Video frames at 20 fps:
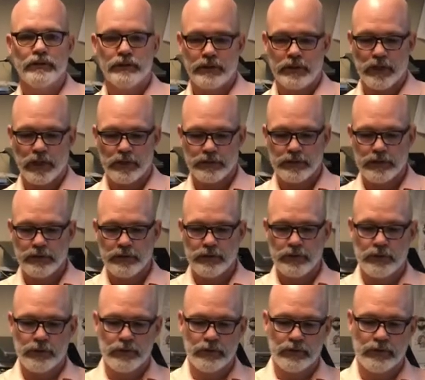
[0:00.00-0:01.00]
You can also
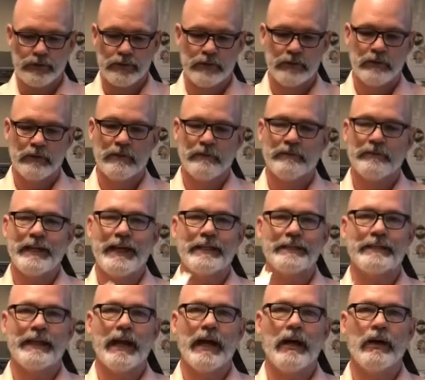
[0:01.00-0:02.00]
use flat
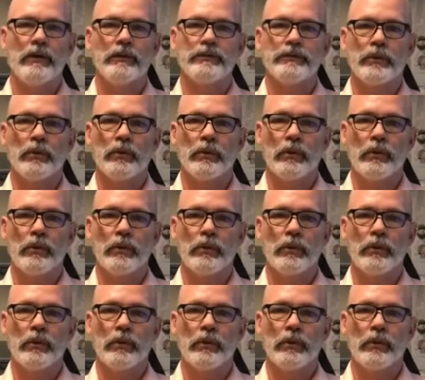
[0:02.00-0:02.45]
towels,